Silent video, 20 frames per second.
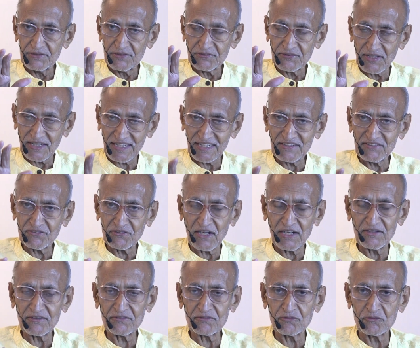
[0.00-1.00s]
In the
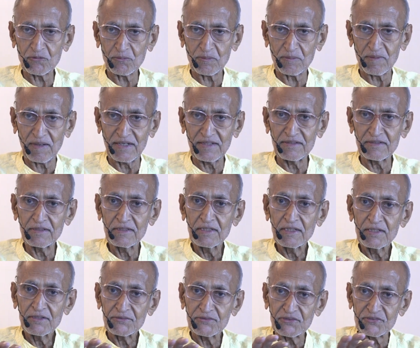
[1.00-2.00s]
second status of supermind,